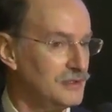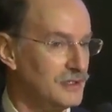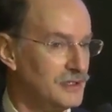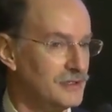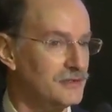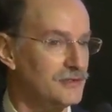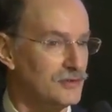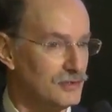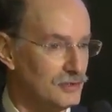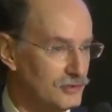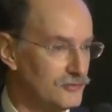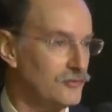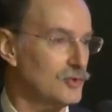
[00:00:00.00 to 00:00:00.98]
and there are
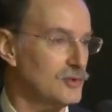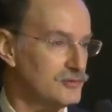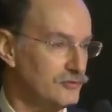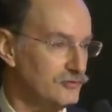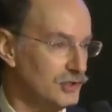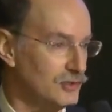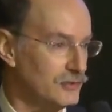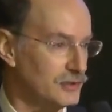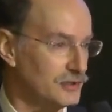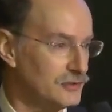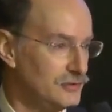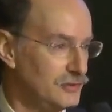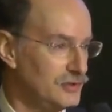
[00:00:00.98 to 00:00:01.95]
other forms of knowing,
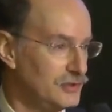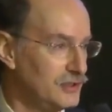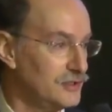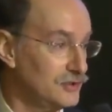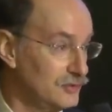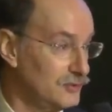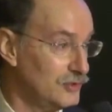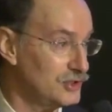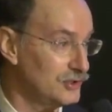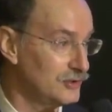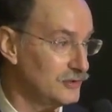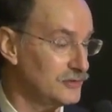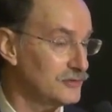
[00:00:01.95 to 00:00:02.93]
including
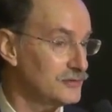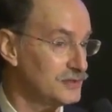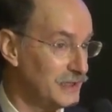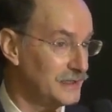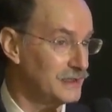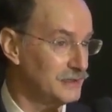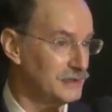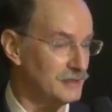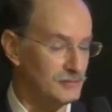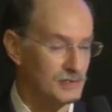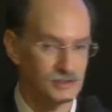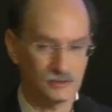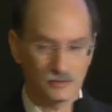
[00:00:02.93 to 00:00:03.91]
intuition and psychic and
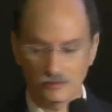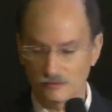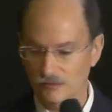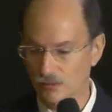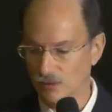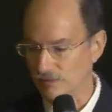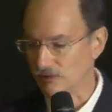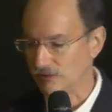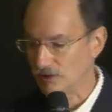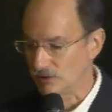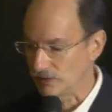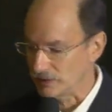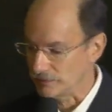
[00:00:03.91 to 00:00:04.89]
mystical forms of
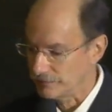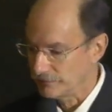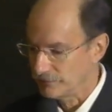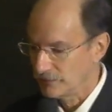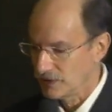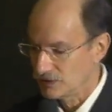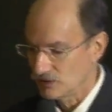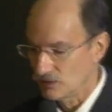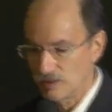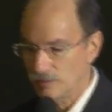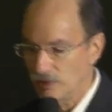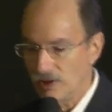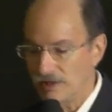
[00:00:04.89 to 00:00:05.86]
knowing. So we
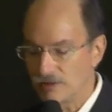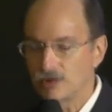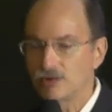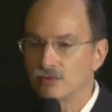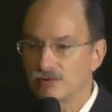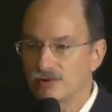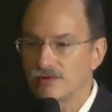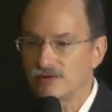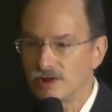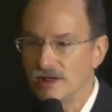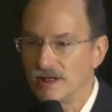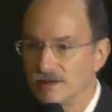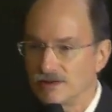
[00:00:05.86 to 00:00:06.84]
apply the tools of
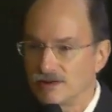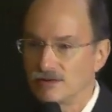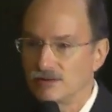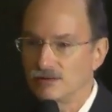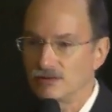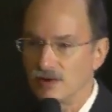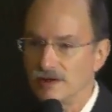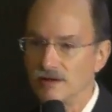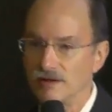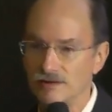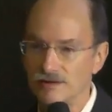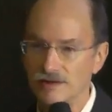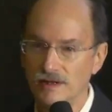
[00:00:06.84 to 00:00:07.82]
science to try to
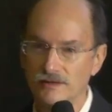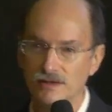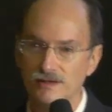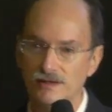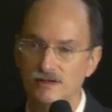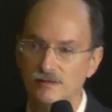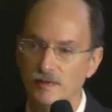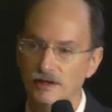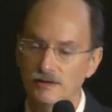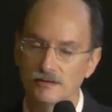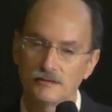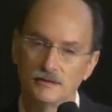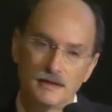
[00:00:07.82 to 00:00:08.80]
understand these things
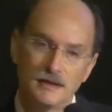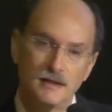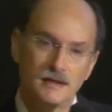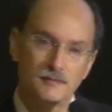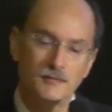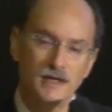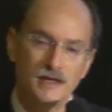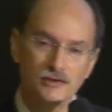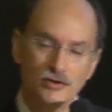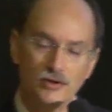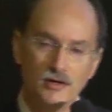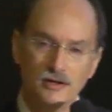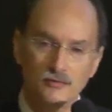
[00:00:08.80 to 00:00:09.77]
better my
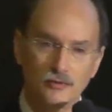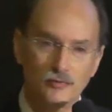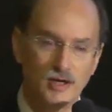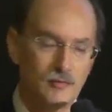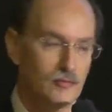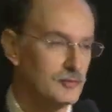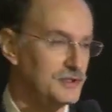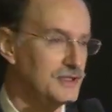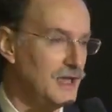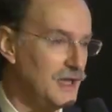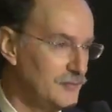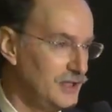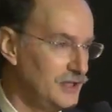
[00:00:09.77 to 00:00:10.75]
talk will probably
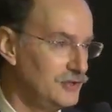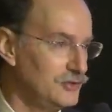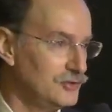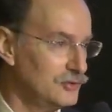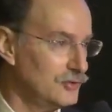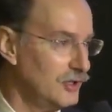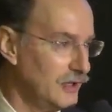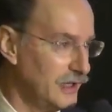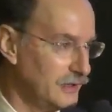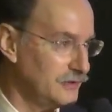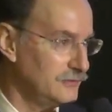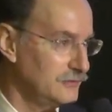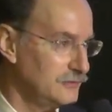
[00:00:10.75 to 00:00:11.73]
not make you
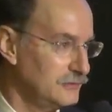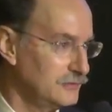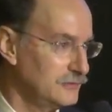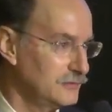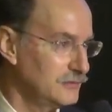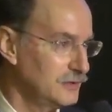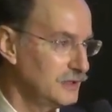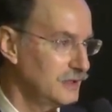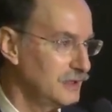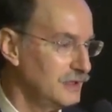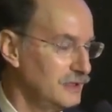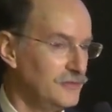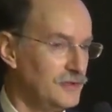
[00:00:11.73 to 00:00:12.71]
cry.
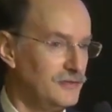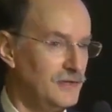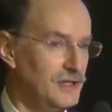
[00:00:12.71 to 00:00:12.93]
If, if